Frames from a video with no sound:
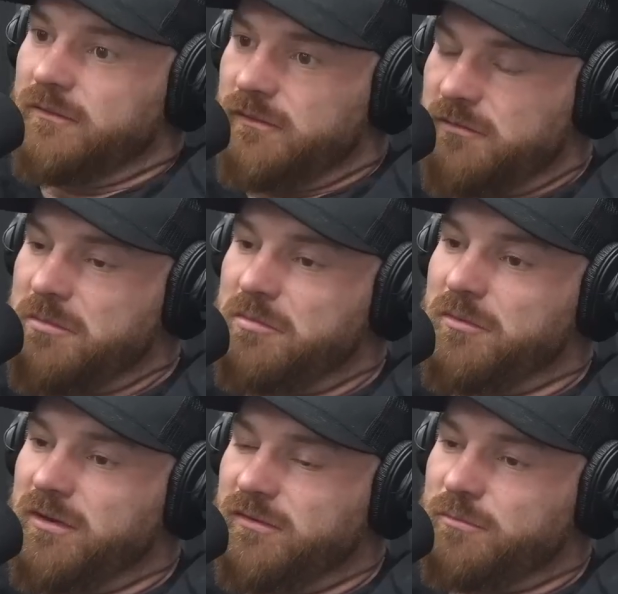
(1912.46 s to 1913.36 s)
I remember
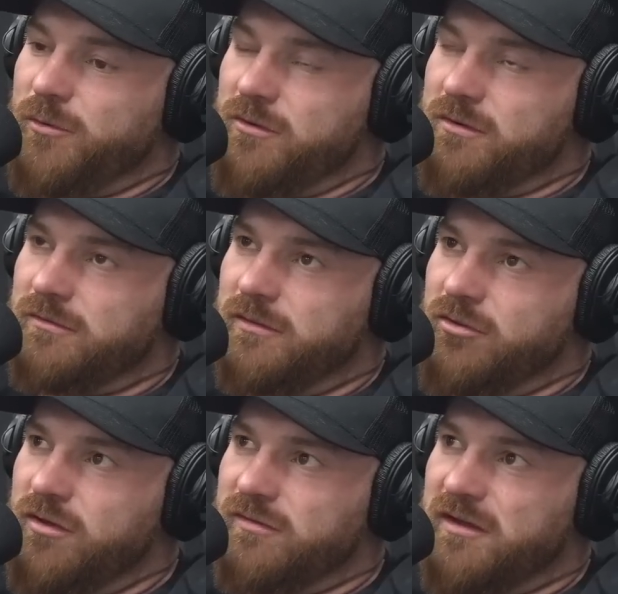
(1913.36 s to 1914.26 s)
we spoke
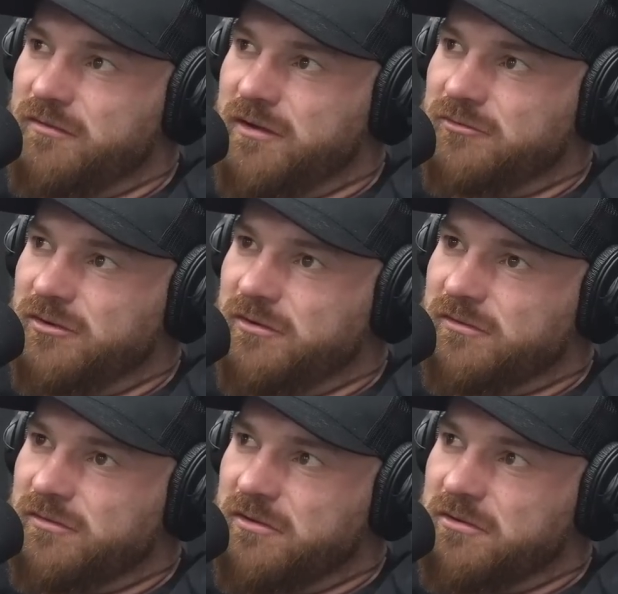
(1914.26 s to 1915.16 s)
in Cheesecake Factory
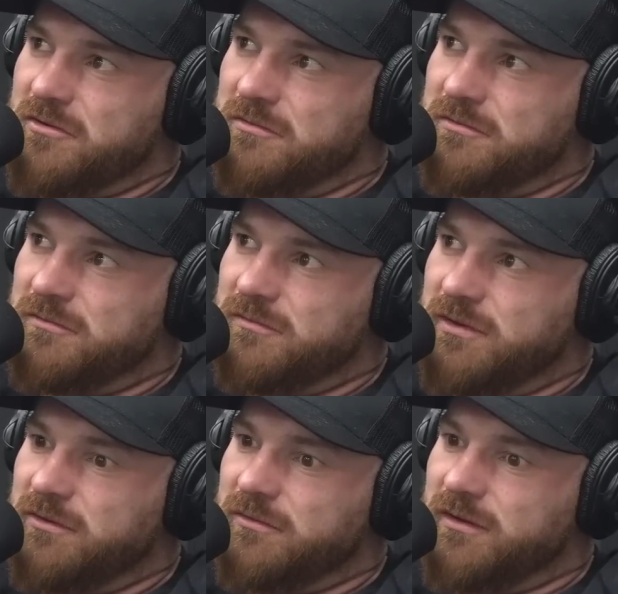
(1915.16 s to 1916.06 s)
not so long ago,
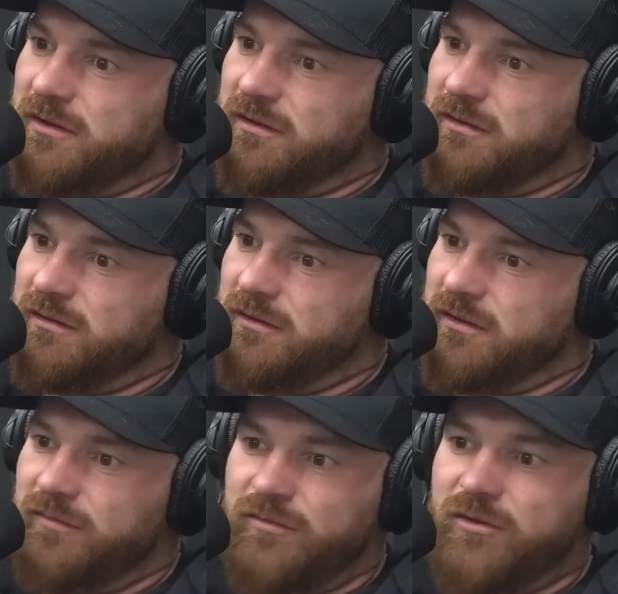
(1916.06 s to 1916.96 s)
and you were like,
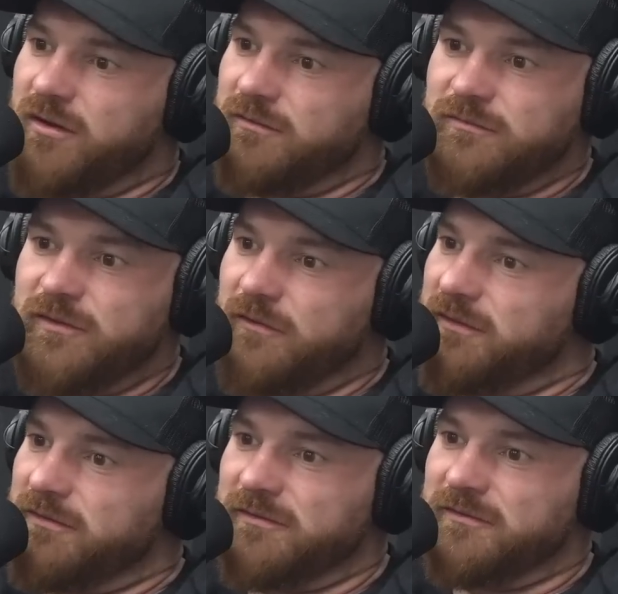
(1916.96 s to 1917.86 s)
if you can, do
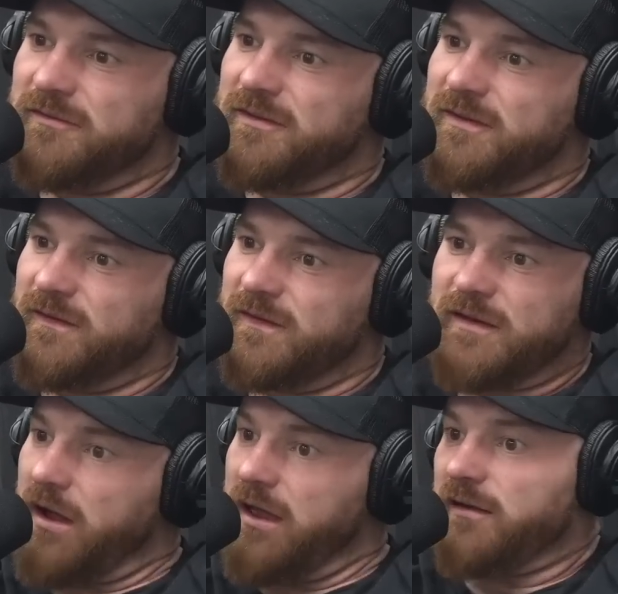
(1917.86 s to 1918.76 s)
it.
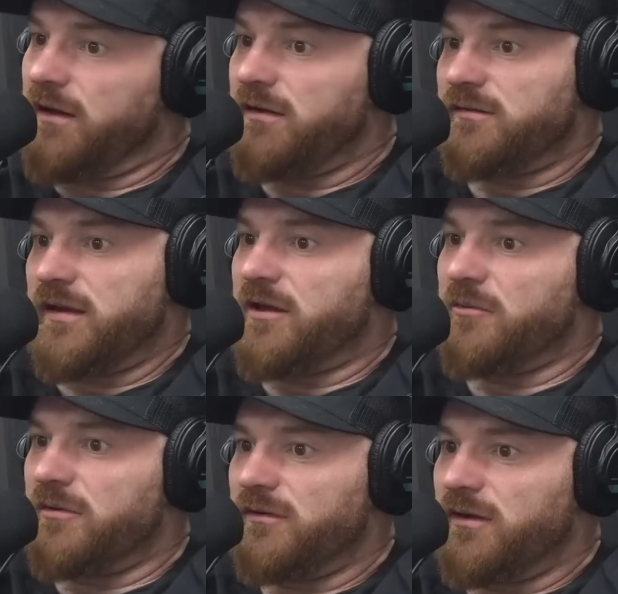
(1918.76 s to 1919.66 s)
Yeah, I hadn't had the second
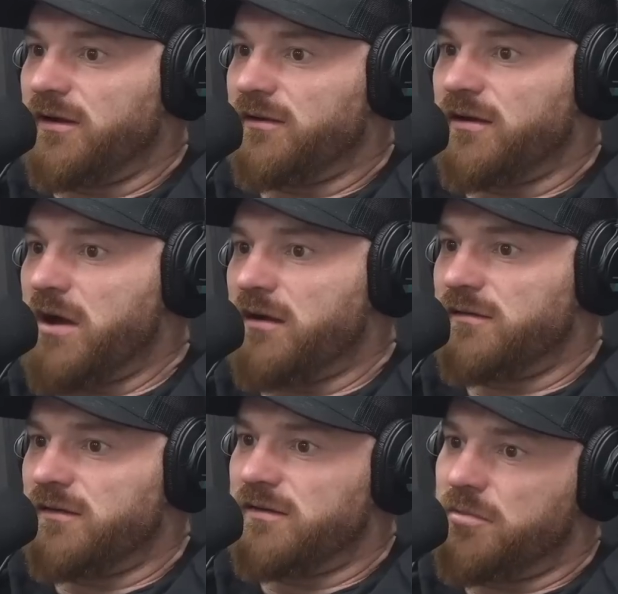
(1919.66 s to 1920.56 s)
one. I hadn't had
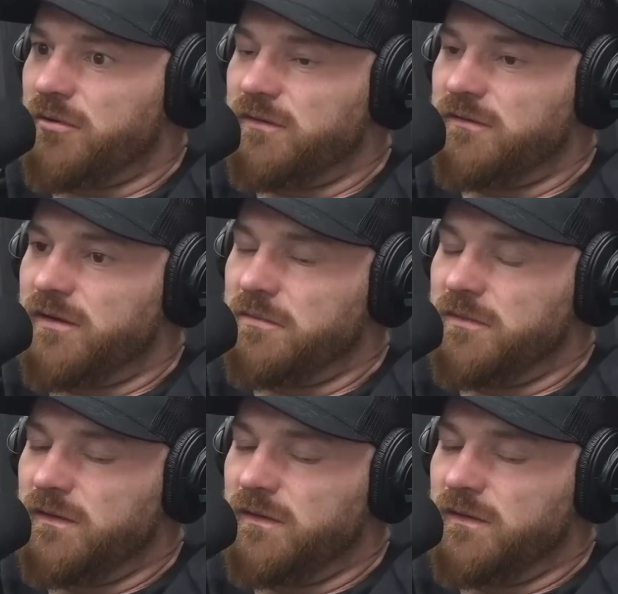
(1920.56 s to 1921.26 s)
Maxon at that point in time.